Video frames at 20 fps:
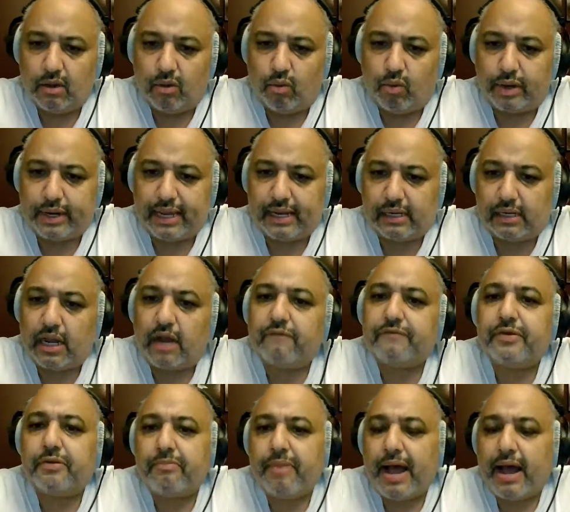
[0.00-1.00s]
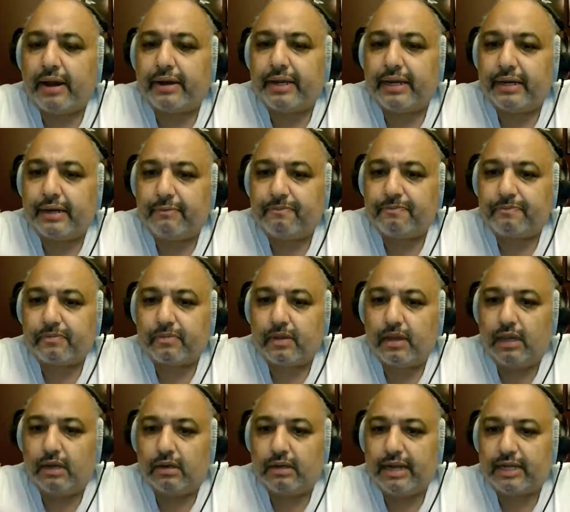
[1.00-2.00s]
what I loved about it,
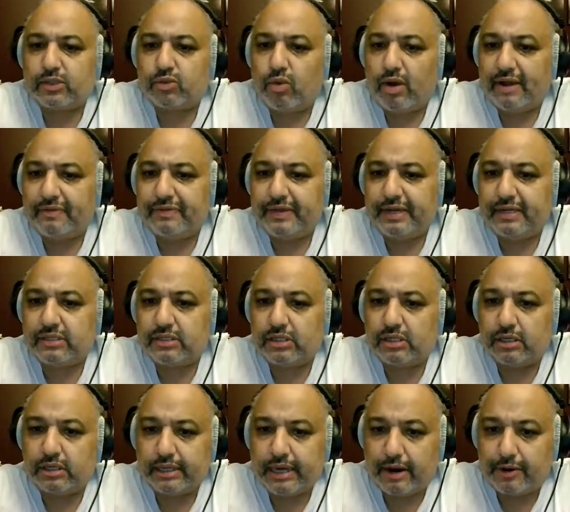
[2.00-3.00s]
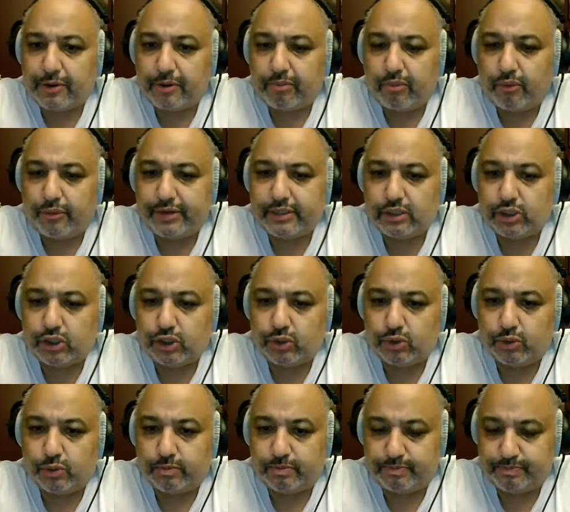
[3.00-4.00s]
and that's why I think it's a good counterpoint
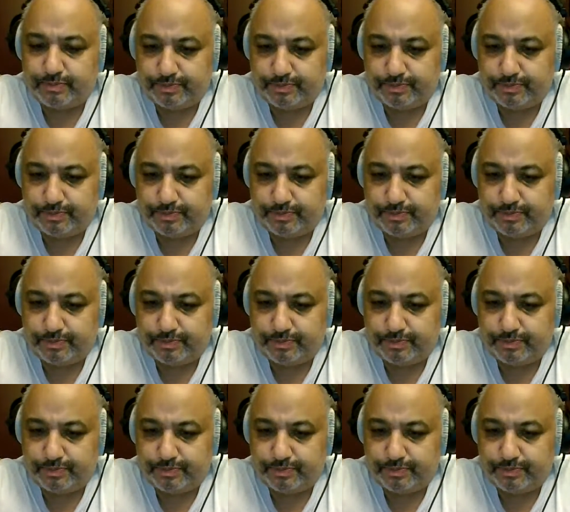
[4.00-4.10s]
to